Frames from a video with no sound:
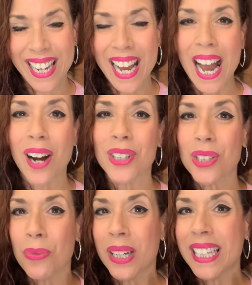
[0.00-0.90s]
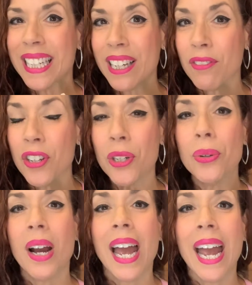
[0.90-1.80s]
I also wanna give you
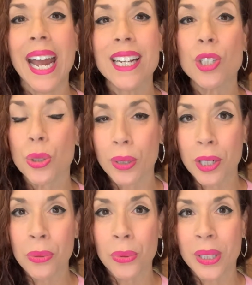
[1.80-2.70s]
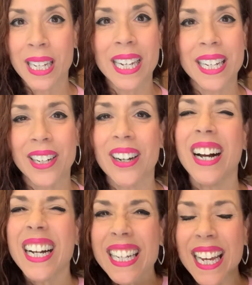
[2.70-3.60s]
a trigger warning here.
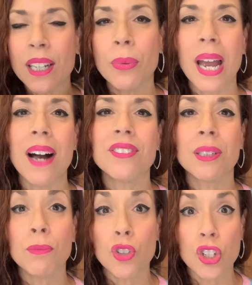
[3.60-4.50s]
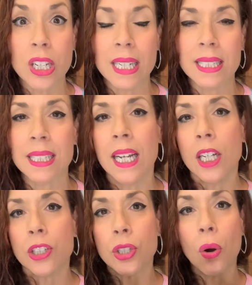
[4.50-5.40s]
Again, we have some cheese.
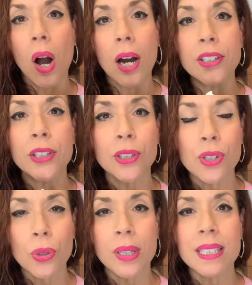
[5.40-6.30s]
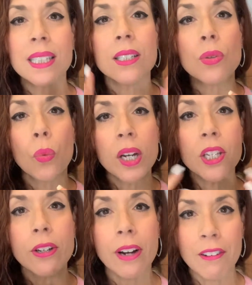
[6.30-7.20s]
So honor your choices, what
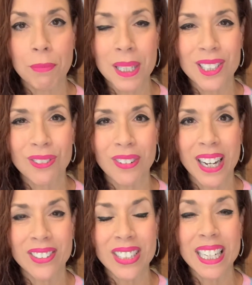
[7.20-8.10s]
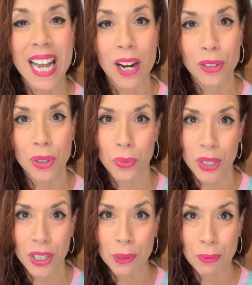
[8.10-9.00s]
you have peace around, and how you
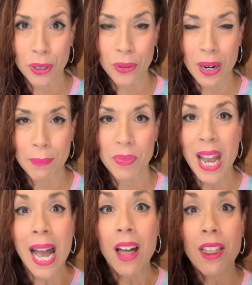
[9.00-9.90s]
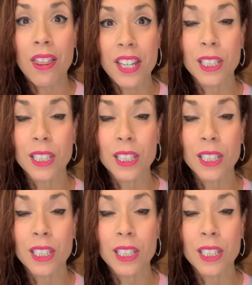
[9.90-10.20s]
work your program. This